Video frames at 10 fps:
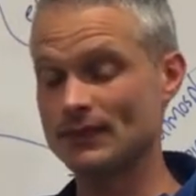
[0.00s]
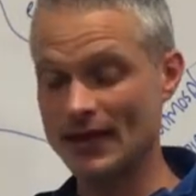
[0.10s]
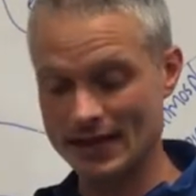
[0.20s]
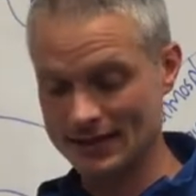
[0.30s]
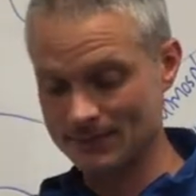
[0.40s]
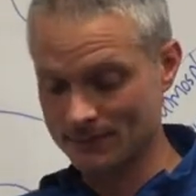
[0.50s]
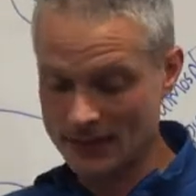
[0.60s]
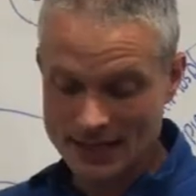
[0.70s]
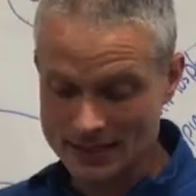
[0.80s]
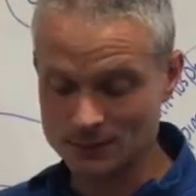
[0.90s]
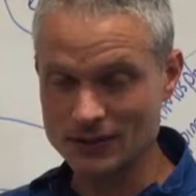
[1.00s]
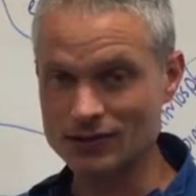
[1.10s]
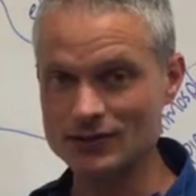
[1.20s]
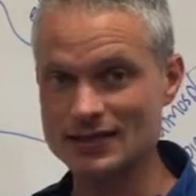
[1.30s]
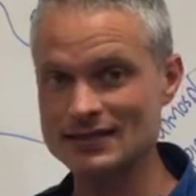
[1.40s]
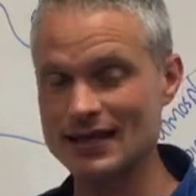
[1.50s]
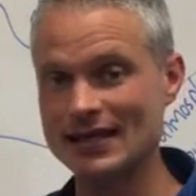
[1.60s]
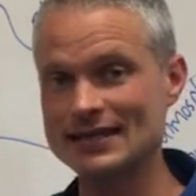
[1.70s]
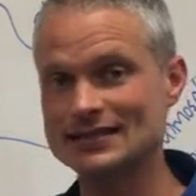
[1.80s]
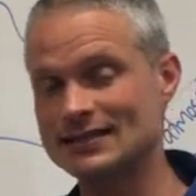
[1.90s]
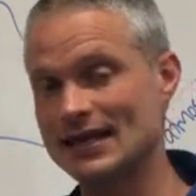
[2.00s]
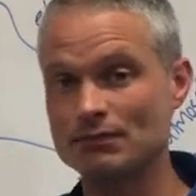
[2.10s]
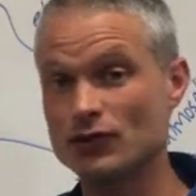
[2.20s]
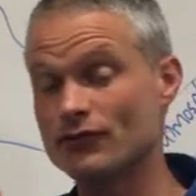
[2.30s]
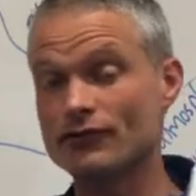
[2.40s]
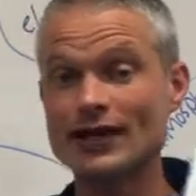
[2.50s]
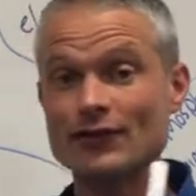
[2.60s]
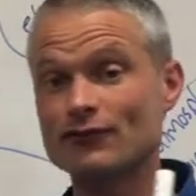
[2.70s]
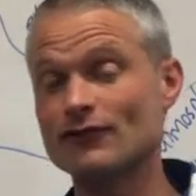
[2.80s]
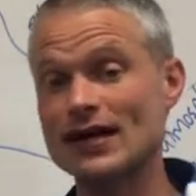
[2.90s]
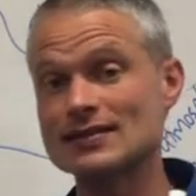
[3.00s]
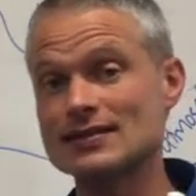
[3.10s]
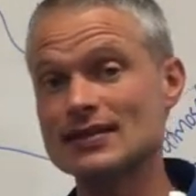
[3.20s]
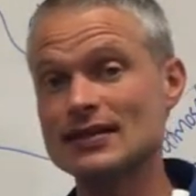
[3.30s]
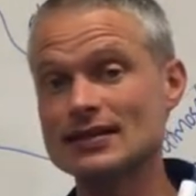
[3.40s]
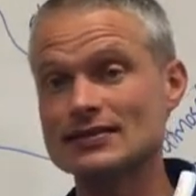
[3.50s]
and that's because as they're heated, they move around faster,